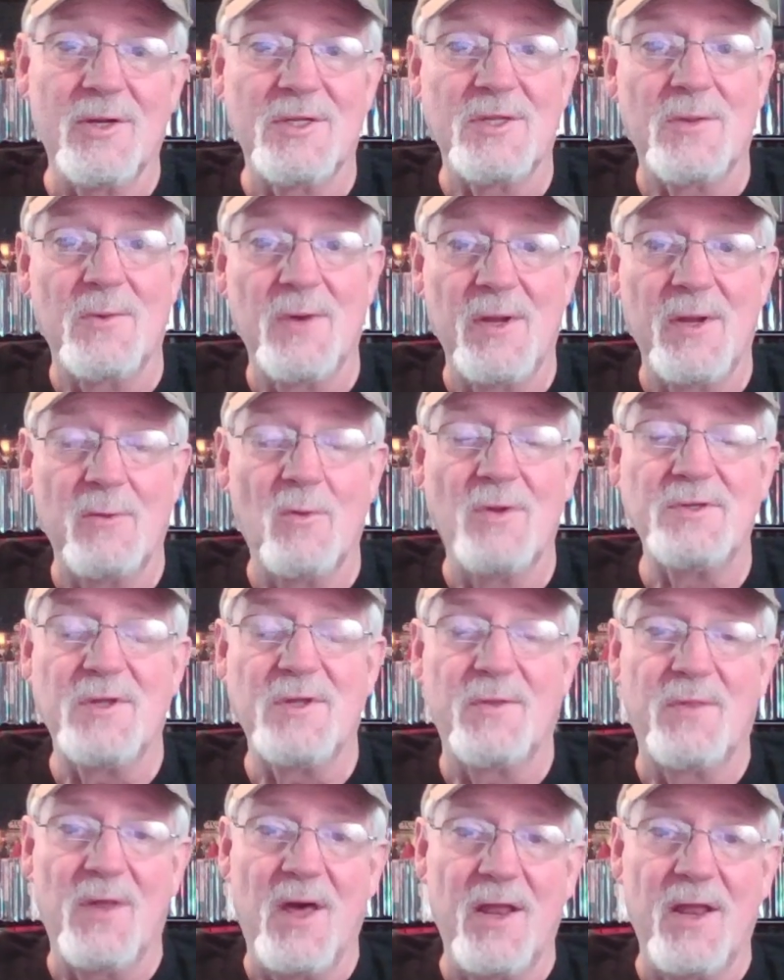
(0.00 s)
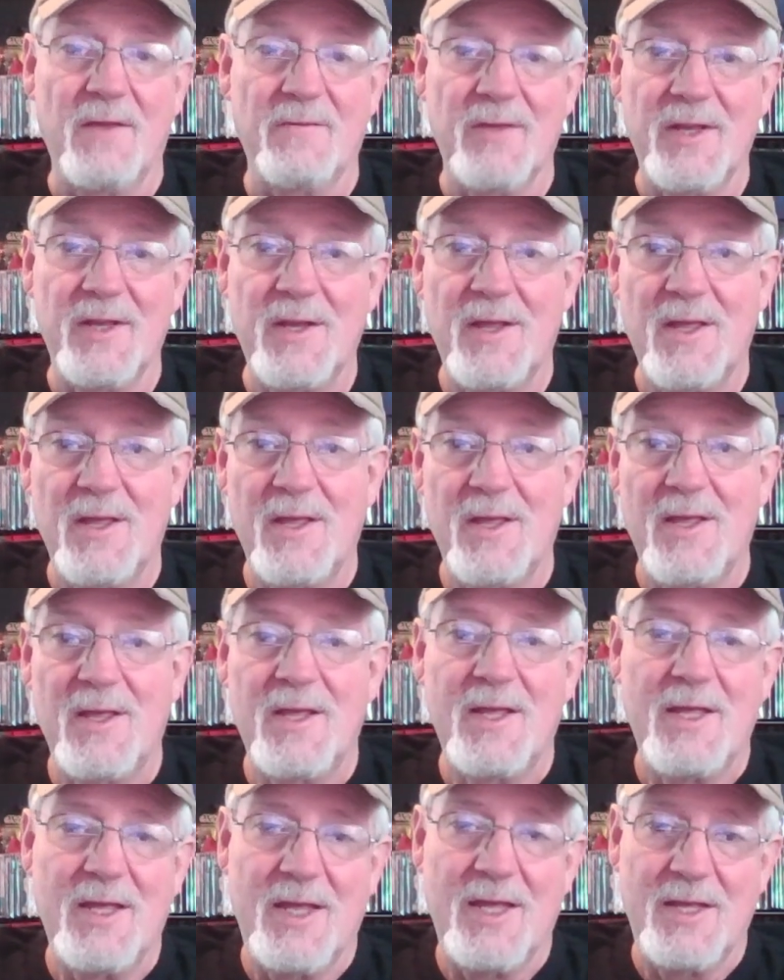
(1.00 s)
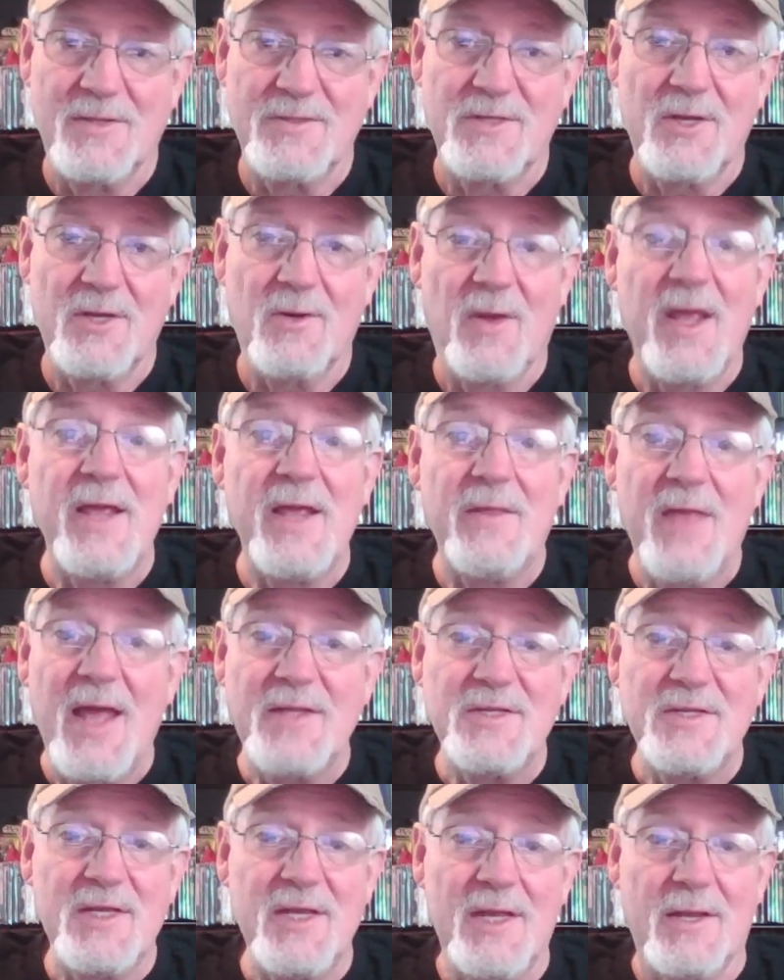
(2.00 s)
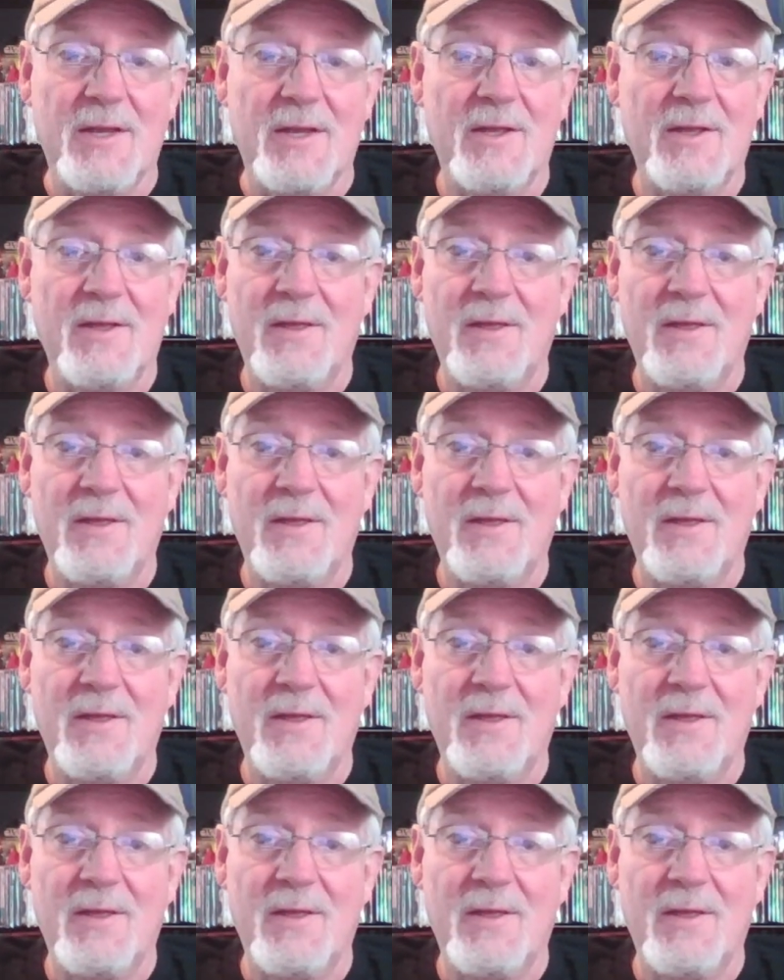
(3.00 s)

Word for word: 3, what you thought of it. And so, hey, that's it.